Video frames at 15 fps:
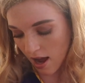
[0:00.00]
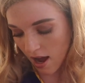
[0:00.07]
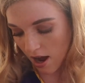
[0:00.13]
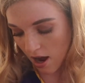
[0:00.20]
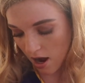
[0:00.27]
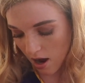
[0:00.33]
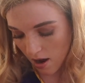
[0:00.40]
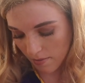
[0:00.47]

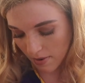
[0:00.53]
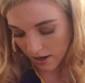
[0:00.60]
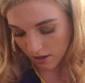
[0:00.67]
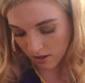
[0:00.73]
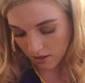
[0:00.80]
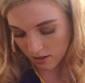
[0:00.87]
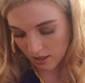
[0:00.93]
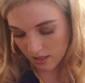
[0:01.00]
Um, I
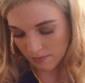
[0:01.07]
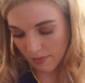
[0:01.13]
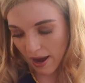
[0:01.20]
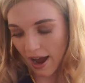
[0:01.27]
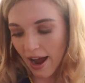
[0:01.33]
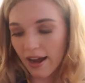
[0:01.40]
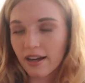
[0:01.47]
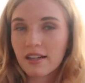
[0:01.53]
got this
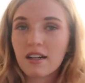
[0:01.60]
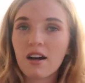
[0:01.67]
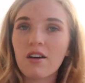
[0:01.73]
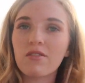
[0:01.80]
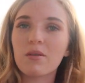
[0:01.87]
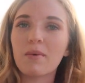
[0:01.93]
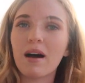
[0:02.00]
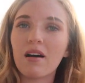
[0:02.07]
pack
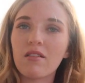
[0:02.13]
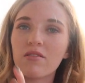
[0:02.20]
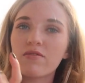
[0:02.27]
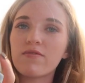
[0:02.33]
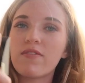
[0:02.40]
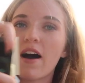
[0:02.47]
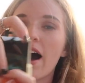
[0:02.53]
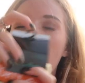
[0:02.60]
of about
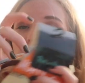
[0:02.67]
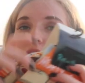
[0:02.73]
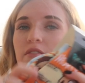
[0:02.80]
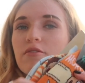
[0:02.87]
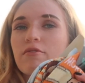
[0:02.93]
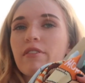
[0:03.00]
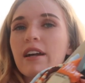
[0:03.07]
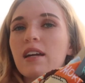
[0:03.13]

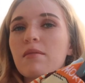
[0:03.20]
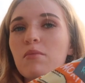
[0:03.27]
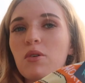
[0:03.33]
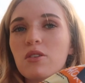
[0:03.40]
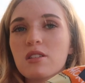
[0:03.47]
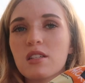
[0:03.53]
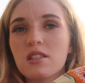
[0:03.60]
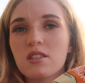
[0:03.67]
five Rick and
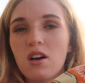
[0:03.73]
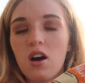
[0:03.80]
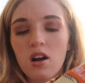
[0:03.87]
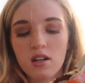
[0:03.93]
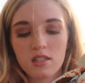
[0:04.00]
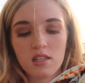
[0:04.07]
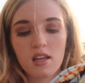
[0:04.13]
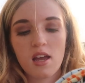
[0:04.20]
Morty
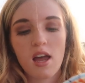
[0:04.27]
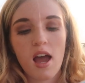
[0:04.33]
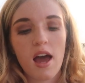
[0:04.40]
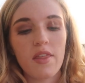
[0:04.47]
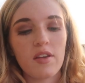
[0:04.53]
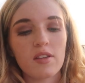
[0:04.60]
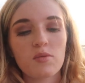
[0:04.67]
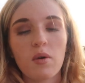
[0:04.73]
socks,
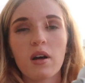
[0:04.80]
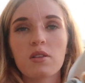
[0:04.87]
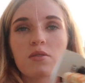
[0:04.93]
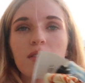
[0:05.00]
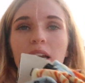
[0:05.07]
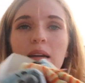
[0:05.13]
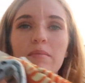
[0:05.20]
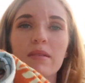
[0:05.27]
and there's ones
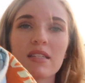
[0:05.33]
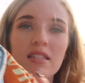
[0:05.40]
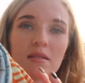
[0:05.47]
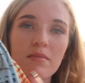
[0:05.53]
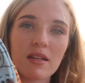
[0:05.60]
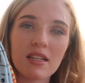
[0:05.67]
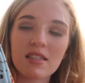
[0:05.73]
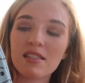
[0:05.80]
with like Mister
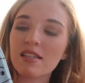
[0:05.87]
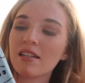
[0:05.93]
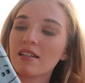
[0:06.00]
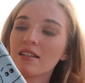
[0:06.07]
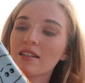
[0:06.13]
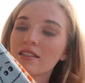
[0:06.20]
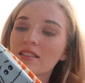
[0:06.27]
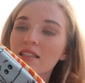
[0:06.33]

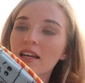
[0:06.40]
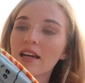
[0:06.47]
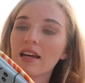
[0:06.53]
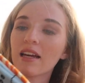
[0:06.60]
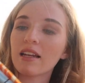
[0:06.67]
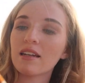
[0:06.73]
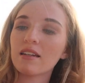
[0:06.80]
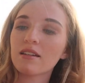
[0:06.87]
Meeseeks
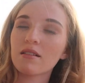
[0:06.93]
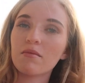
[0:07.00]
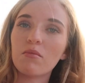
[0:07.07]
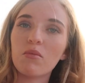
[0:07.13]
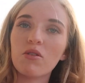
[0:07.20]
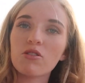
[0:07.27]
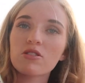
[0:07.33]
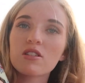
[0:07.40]
and
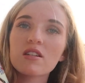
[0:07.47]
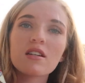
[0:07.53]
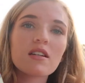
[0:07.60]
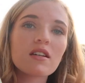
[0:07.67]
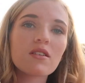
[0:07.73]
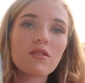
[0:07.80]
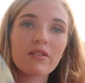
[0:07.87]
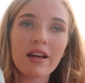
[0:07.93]
Morty
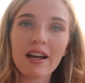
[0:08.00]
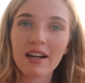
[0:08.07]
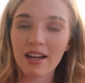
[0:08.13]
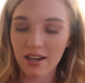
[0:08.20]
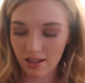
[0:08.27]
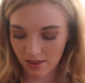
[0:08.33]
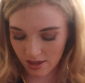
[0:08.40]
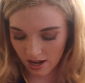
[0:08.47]
and all that
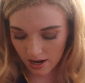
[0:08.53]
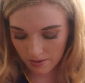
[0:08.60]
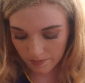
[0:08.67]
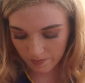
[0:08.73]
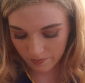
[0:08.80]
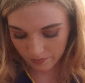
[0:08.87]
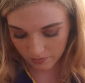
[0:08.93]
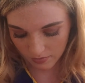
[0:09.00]
kind of thing.
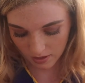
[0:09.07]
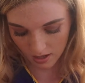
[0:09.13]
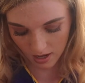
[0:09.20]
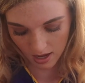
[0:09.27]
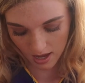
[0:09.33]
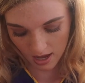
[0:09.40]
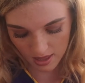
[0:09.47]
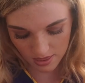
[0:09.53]

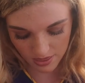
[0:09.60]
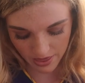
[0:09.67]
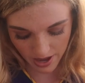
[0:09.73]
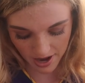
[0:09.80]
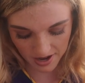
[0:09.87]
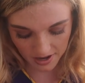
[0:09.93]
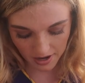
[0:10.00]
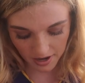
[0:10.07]

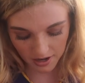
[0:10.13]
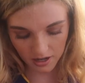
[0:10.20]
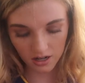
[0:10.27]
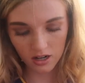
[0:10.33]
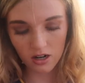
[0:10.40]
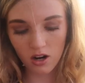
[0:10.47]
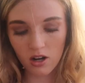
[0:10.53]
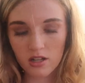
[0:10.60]
Then I
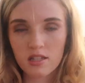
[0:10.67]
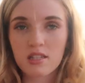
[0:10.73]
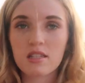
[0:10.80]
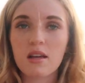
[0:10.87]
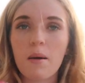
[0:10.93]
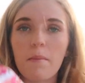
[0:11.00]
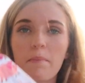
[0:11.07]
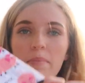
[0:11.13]
got
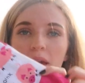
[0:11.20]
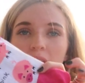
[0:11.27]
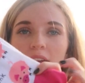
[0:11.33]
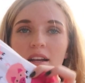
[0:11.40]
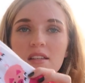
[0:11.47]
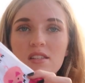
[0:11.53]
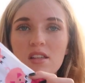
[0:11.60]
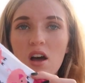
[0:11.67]
some
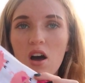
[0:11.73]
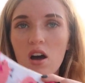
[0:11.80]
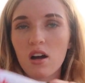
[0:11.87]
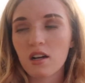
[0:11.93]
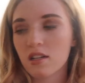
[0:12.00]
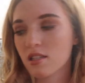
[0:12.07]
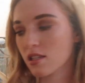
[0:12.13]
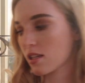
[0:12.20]
pig
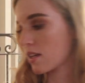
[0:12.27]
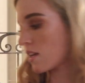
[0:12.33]
socks